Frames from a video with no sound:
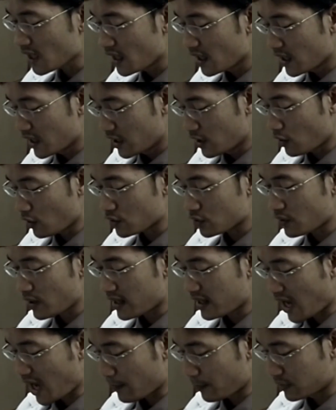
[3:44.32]
He also had
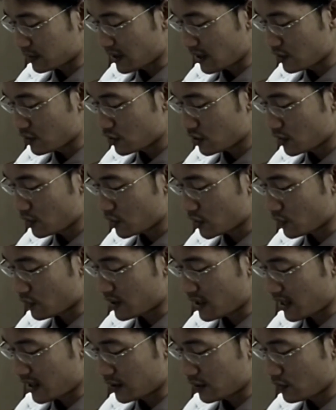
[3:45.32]
hypertension, which was
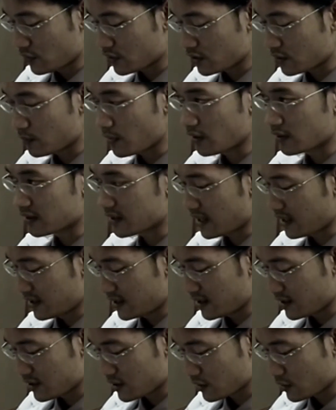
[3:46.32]
diagnosed about 10
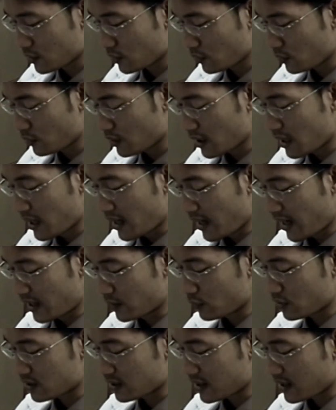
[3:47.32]
years ago and was
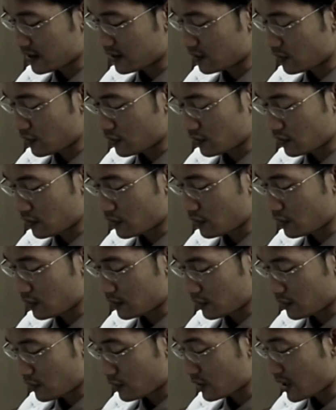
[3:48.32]
started on
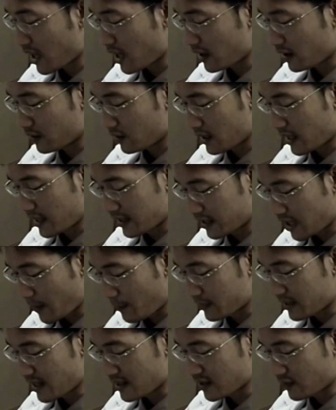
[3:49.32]
oral
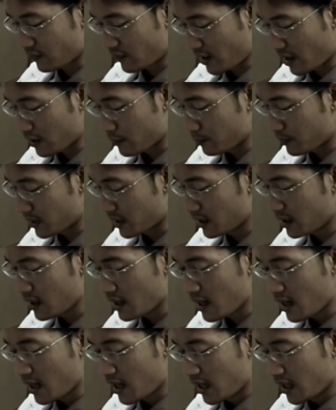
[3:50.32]
antihypertensive therapy.
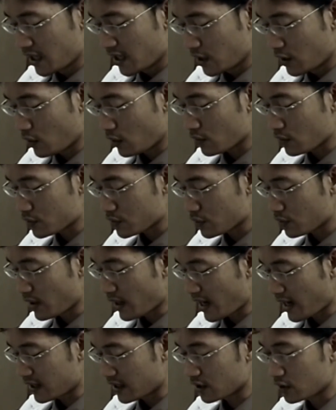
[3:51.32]
He also
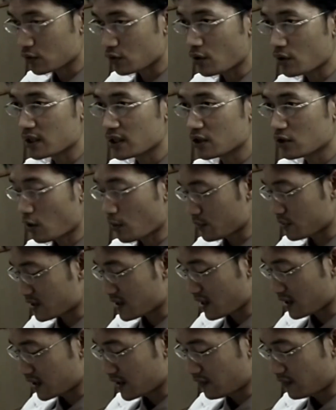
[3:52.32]
had a chronic
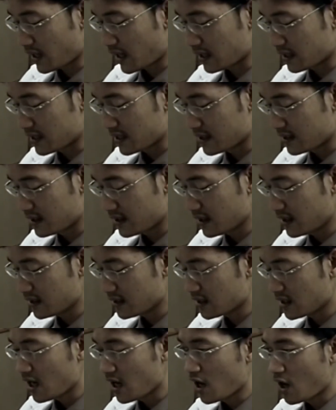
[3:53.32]
obstructive lung disease
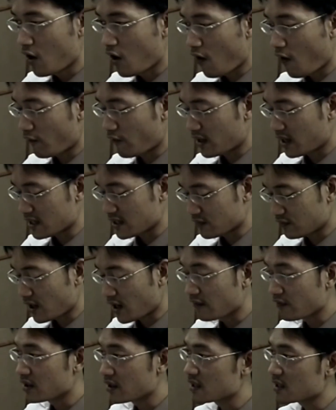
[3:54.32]
of last 5
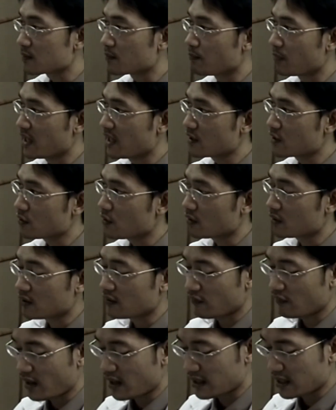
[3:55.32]
years based on the
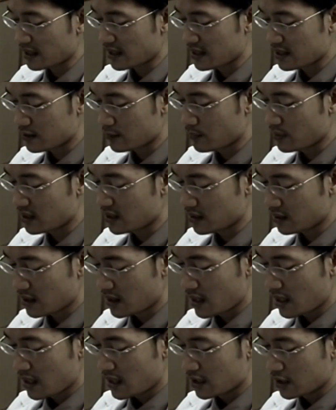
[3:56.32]
fact that he's been
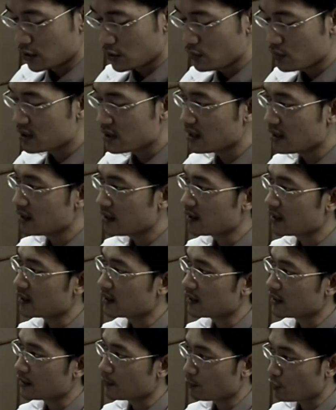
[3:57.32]
using
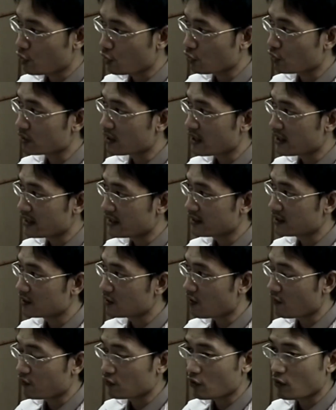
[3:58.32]
a bronchodilator
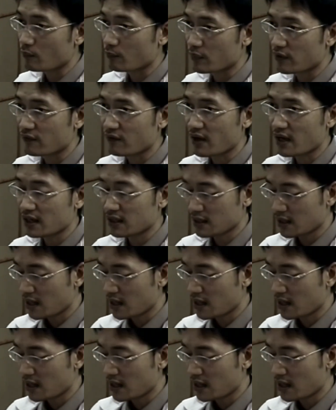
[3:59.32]
of Conbivan